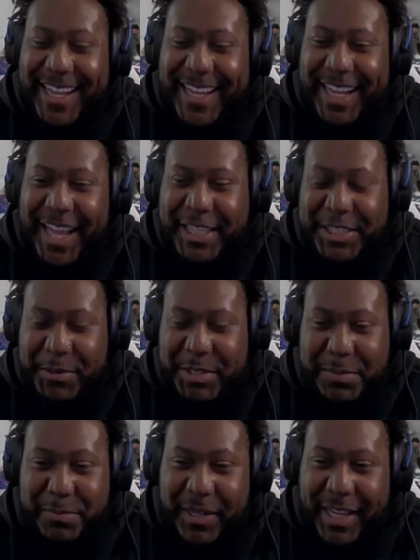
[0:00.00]
she
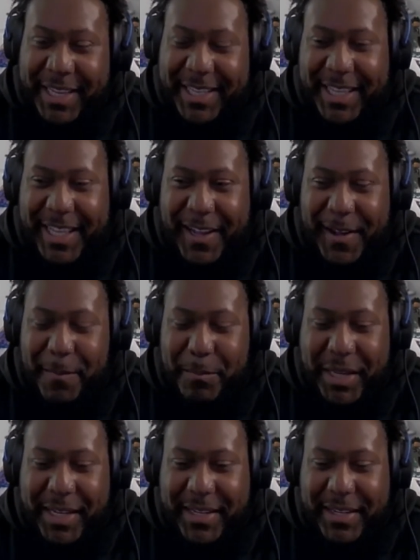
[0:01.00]
was like
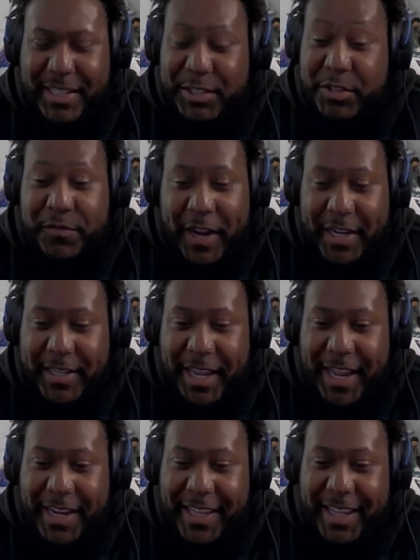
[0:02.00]
she was fighting
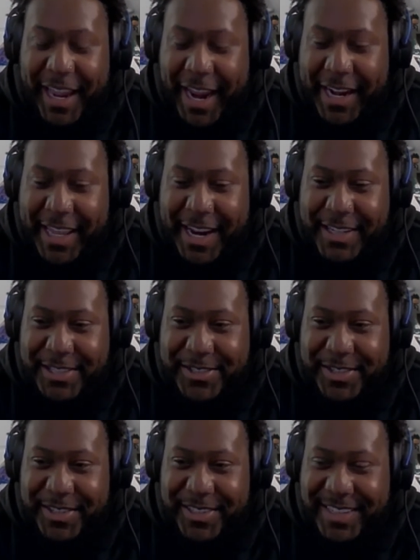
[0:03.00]
Annie kind of
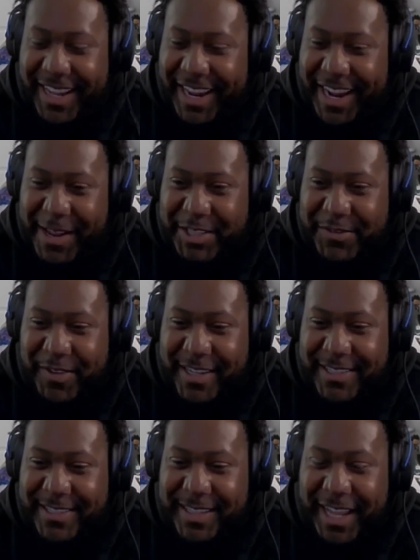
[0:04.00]
strong. Annie was
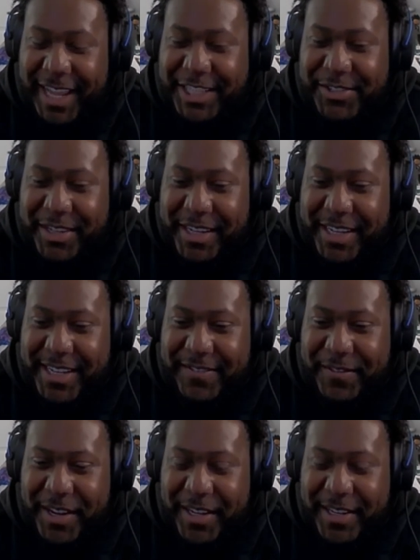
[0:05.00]
fighting A-Train and
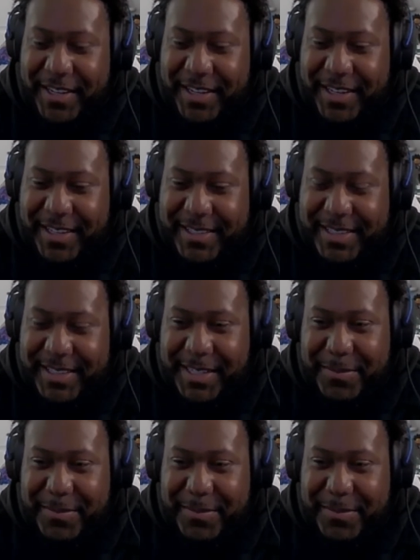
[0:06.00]
fucking the Deep.